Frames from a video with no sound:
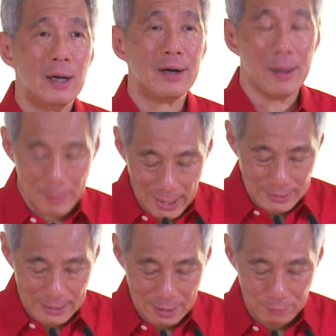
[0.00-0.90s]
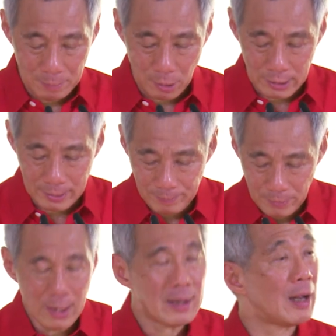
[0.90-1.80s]
reminded everybody
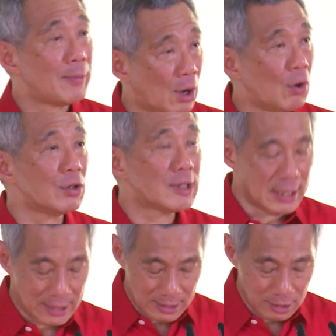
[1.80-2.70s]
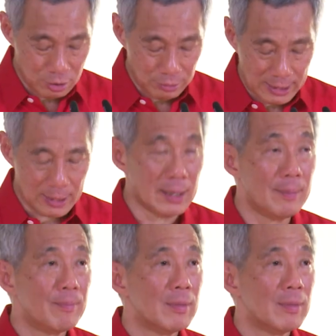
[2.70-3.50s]
that we are all citizens together